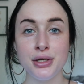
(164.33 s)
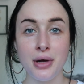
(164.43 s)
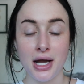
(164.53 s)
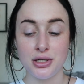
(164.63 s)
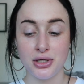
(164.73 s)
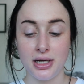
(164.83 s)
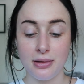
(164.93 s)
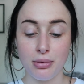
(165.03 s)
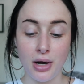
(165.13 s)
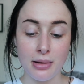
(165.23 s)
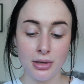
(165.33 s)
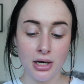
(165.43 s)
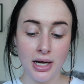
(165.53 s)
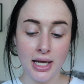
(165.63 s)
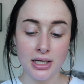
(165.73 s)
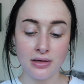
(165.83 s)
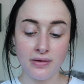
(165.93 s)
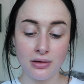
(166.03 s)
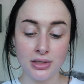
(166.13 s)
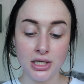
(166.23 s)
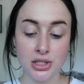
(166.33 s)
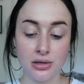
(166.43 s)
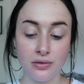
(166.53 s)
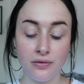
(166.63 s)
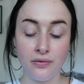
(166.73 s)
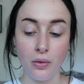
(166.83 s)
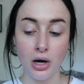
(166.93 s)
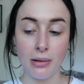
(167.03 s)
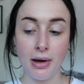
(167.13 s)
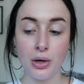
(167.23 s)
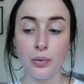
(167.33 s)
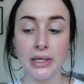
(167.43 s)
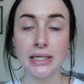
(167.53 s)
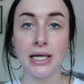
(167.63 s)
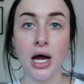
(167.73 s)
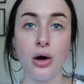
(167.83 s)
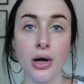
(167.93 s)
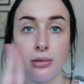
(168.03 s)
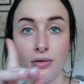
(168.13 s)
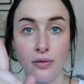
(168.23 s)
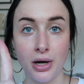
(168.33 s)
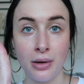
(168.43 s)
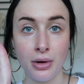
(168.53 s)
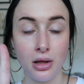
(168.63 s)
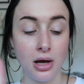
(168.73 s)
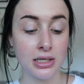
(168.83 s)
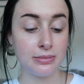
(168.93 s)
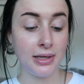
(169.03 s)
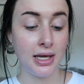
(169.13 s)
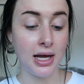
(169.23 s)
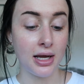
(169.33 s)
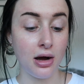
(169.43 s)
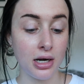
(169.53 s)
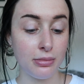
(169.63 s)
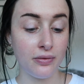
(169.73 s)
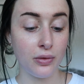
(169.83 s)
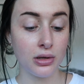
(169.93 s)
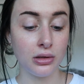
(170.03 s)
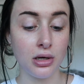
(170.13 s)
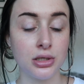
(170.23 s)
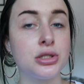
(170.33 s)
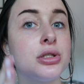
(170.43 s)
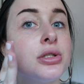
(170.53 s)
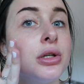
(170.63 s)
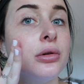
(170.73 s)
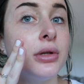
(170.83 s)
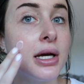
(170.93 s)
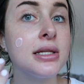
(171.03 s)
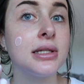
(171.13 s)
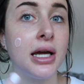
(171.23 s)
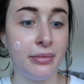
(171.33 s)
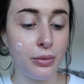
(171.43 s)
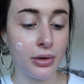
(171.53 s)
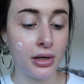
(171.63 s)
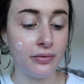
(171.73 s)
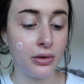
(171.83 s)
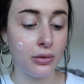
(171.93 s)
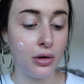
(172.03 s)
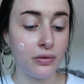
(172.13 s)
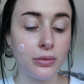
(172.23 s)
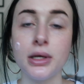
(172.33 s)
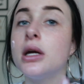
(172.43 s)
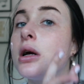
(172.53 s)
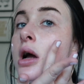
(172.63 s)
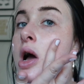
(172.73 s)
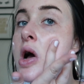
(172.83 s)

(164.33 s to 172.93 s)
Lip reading: new hydrating primer and foundation for about a week now, and before anyone clocks me, I got it before it launched, so yes, I have been wearing it for over a week.